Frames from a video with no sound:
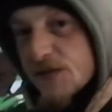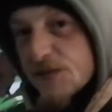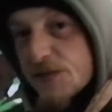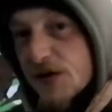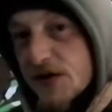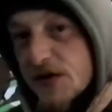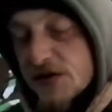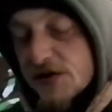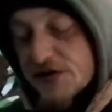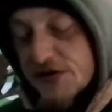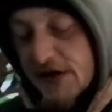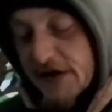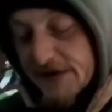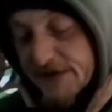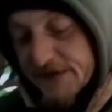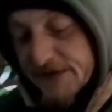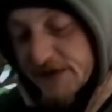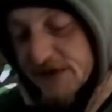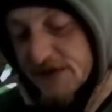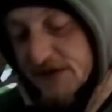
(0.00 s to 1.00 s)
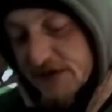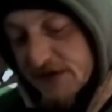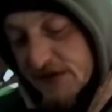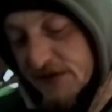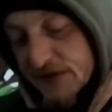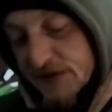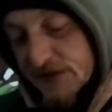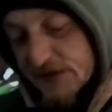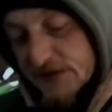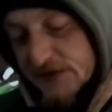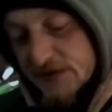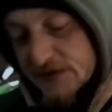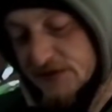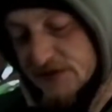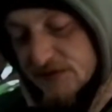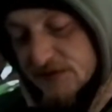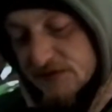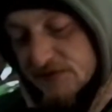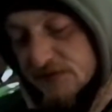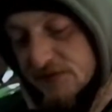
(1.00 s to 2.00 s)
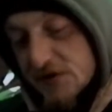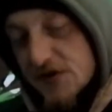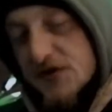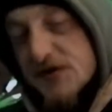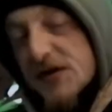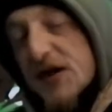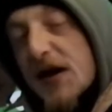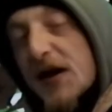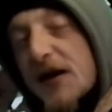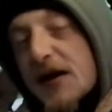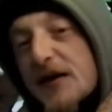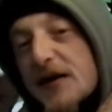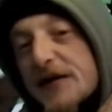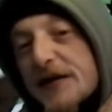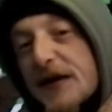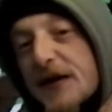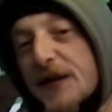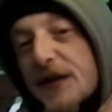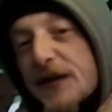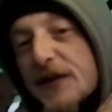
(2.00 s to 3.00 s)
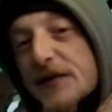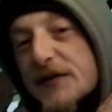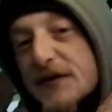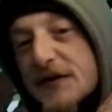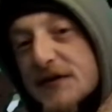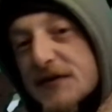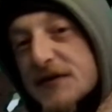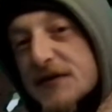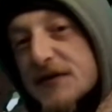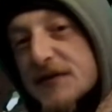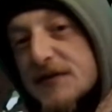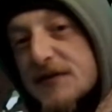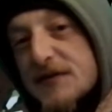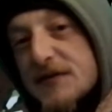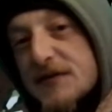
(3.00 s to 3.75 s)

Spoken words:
But generally I was just sat here, if that makes sense.